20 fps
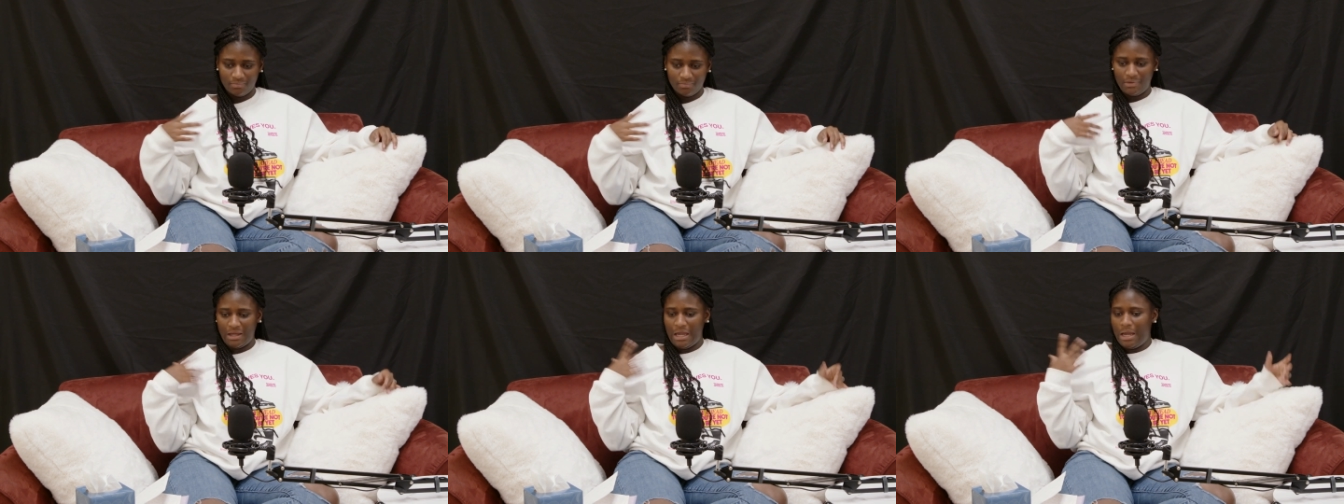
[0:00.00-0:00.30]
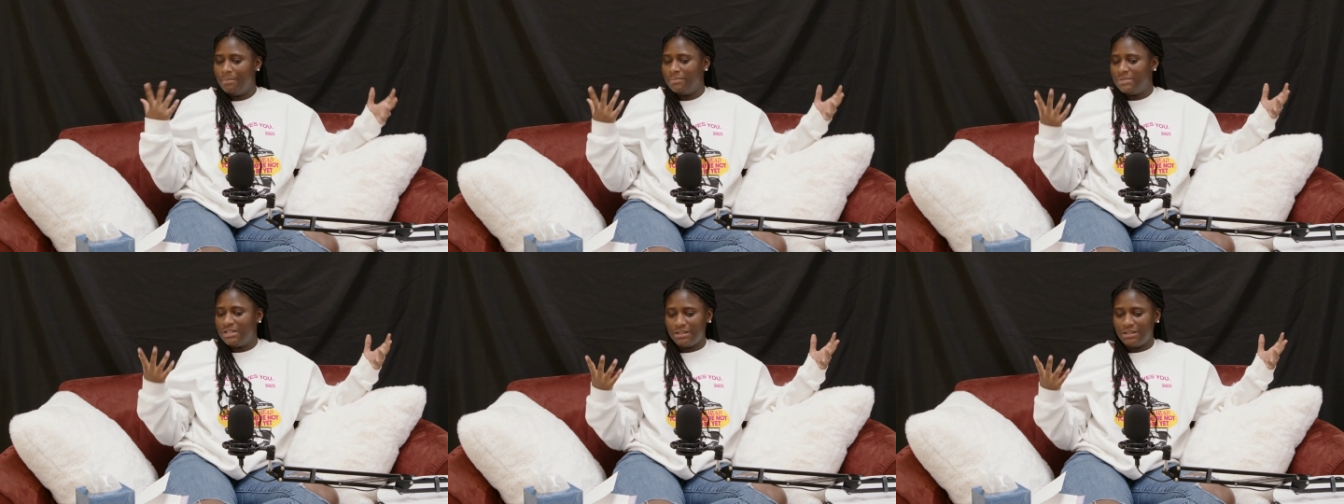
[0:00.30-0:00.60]

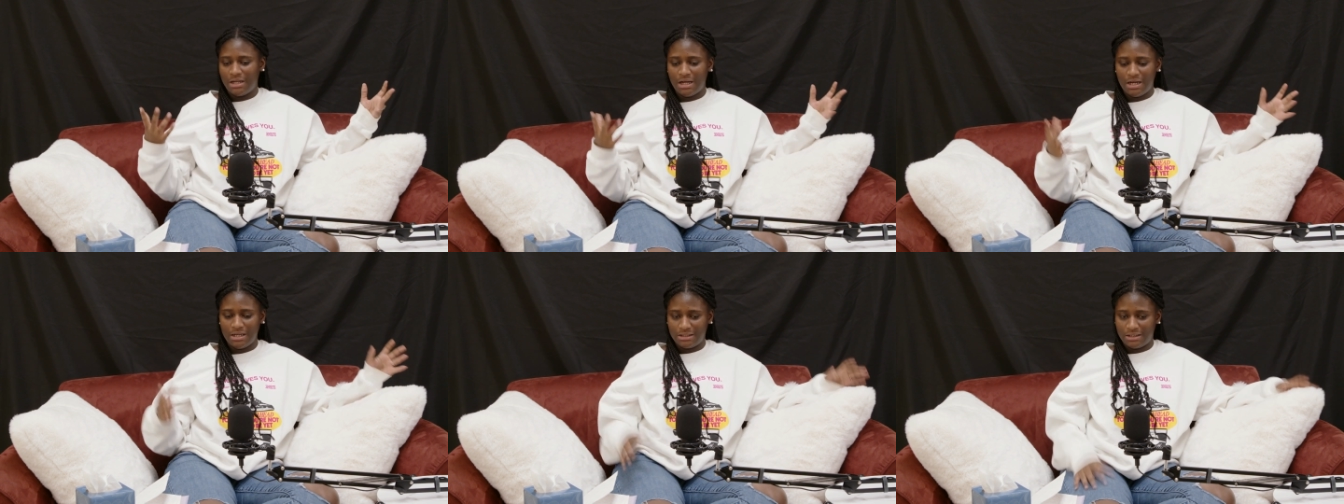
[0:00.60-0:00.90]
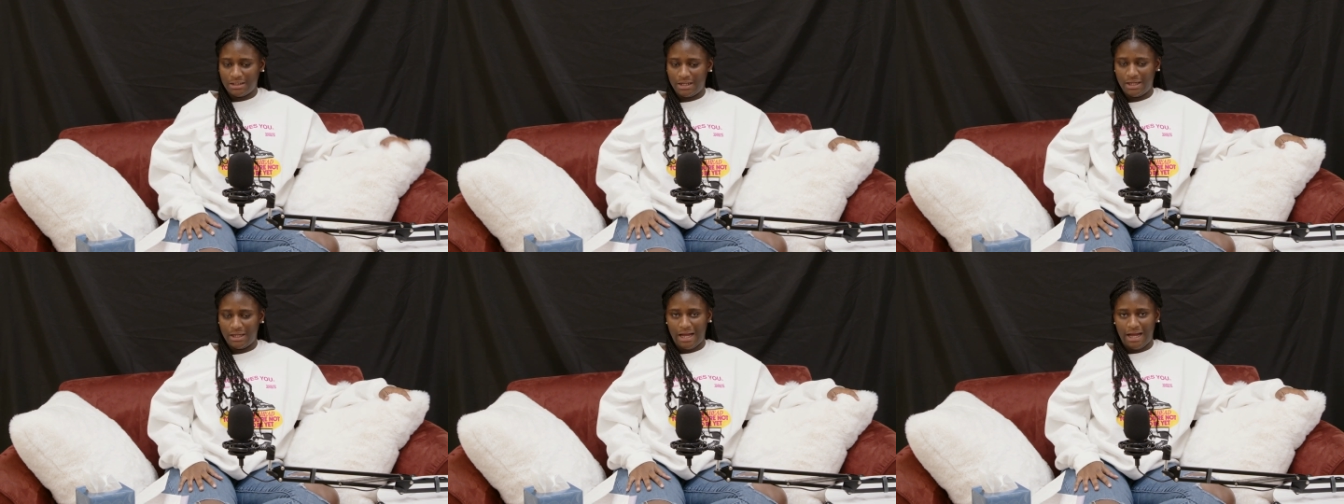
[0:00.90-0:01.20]
emptiness.
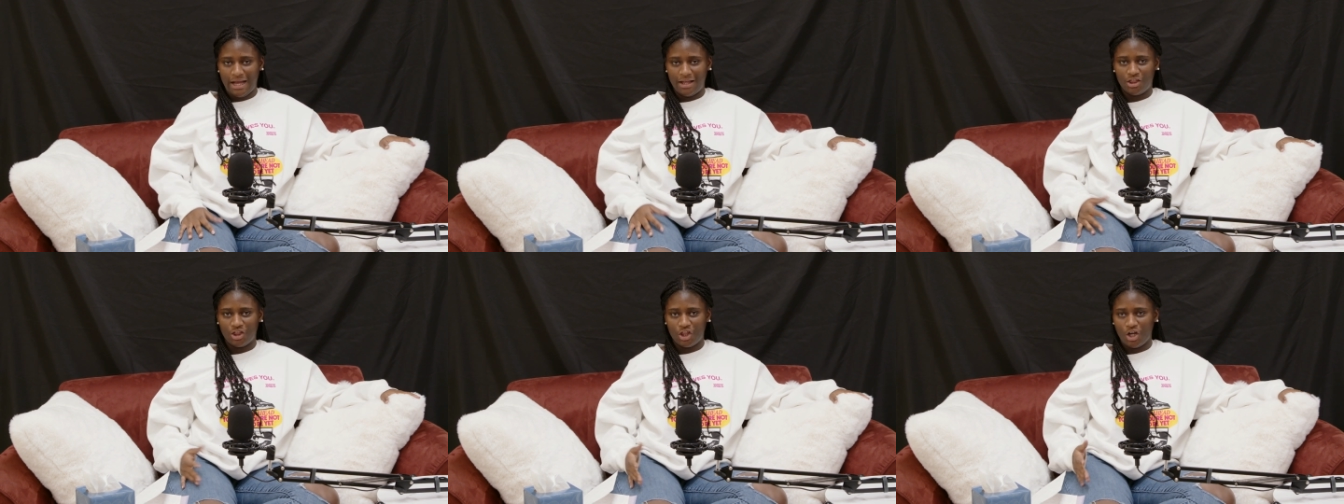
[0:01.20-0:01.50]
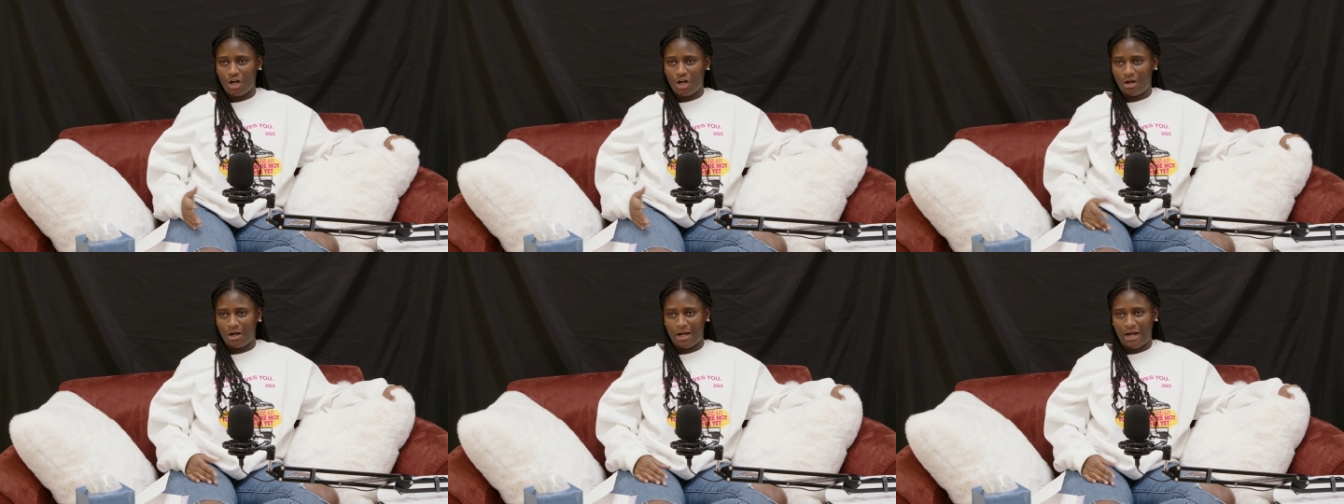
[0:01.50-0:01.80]
Like, I
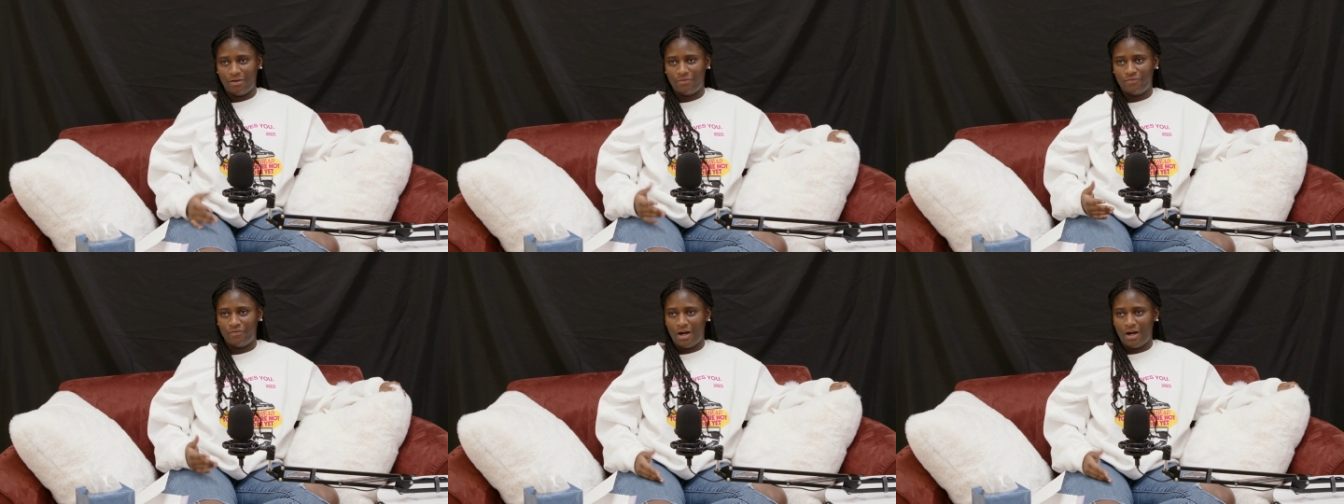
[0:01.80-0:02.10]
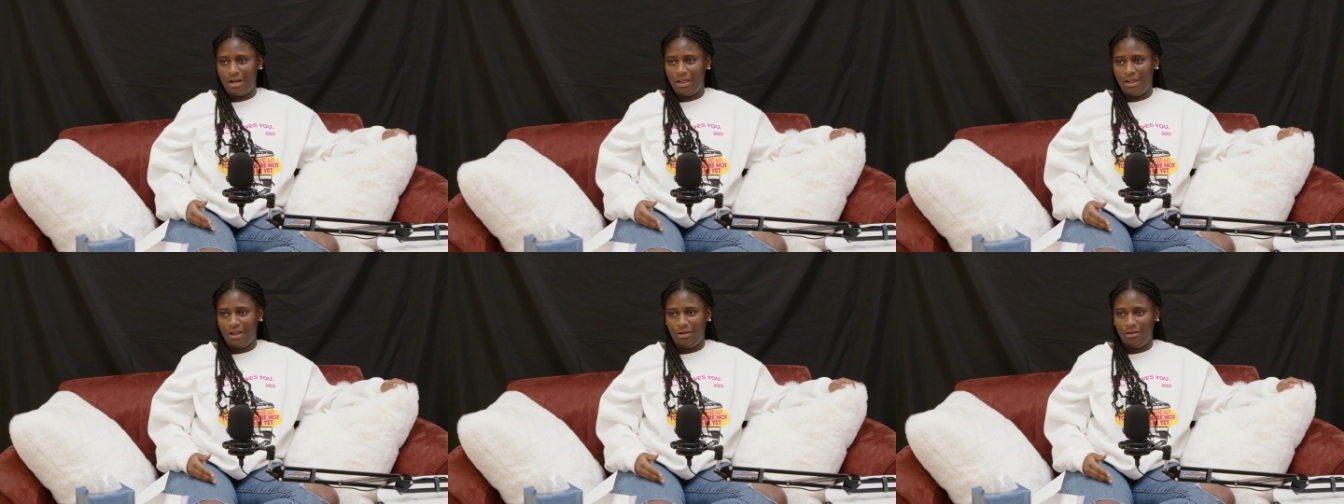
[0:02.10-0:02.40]
thought I
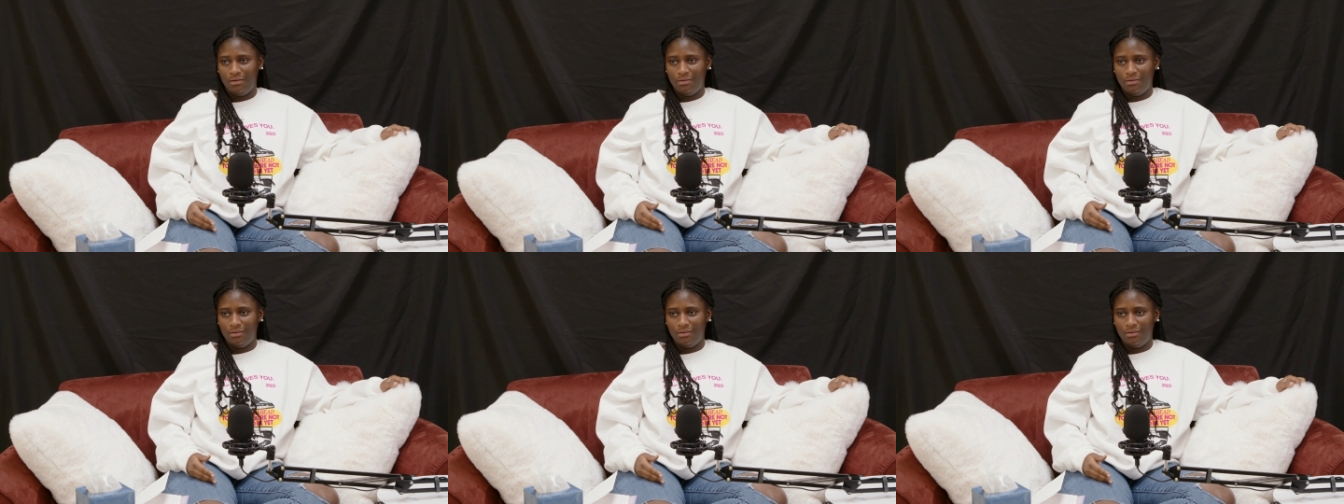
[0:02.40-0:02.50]
finally